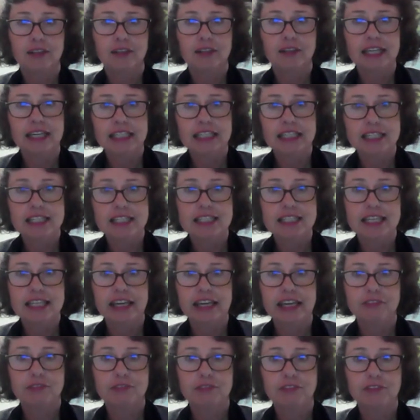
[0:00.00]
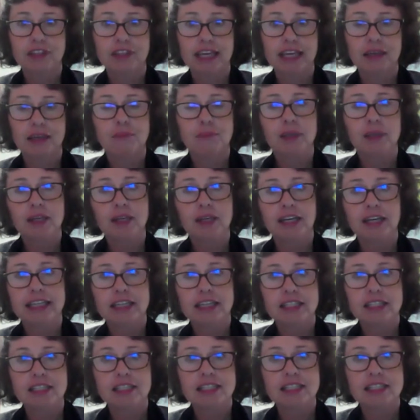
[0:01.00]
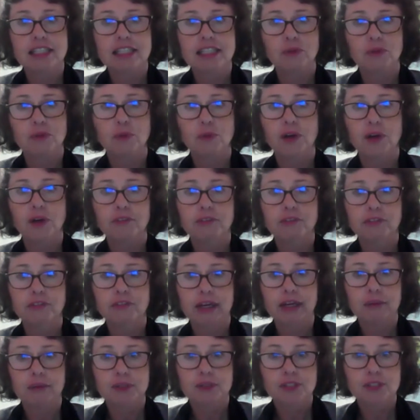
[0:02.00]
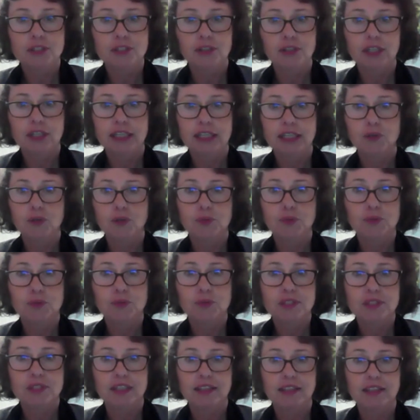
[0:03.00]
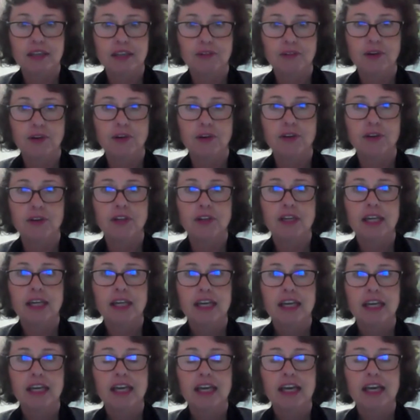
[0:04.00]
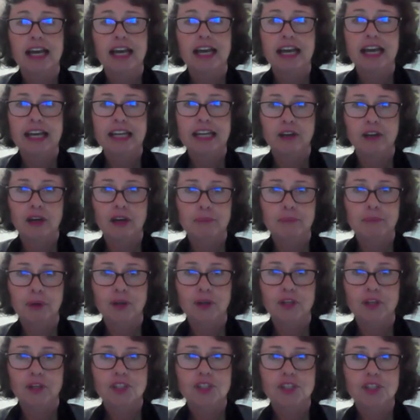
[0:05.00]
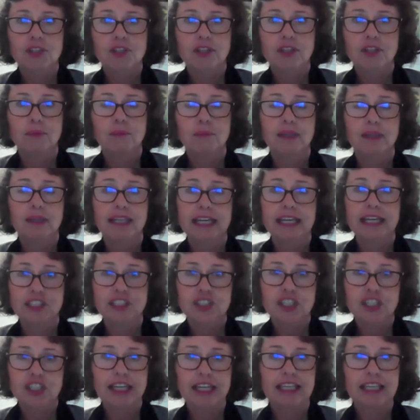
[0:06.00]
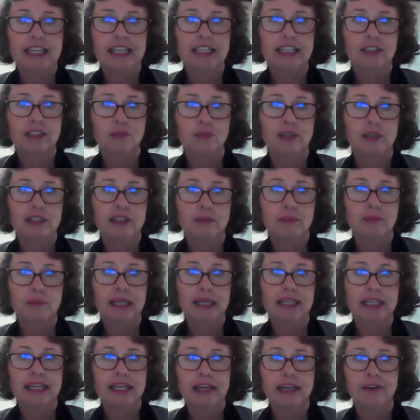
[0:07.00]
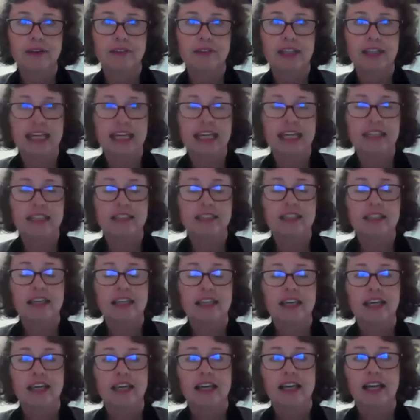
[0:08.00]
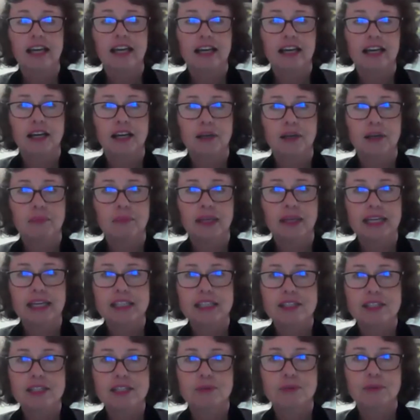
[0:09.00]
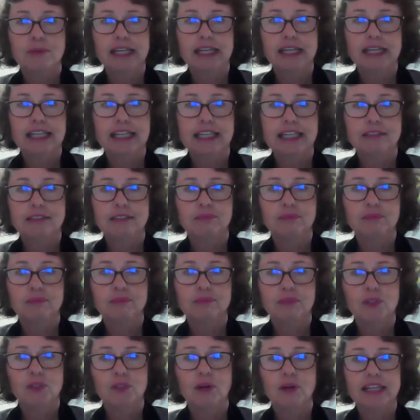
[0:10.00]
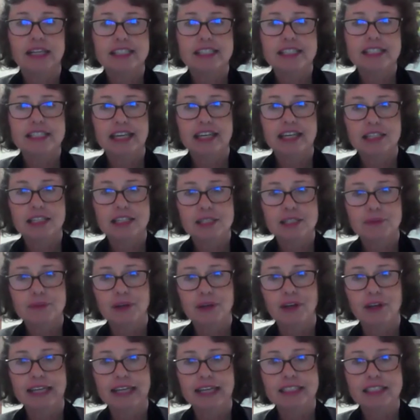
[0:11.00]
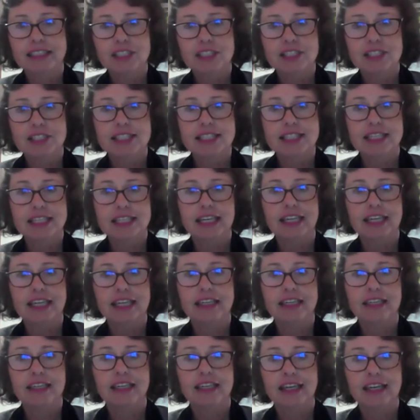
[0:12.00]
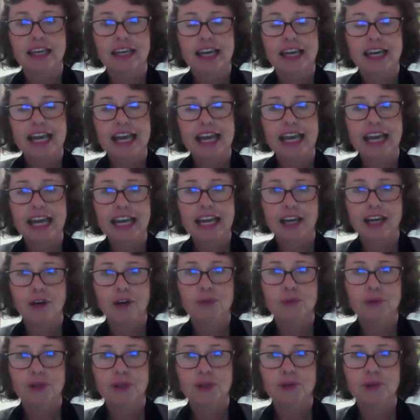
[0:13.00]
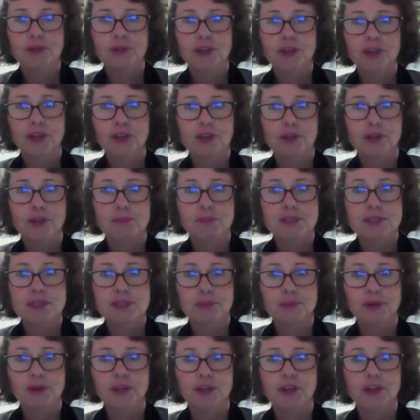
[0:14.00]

is safe for them, and I consider what pharmaceuticals that they're on, and I monitor them and they check in with me now and then, it's really quite satisfying to see how well the herbs work.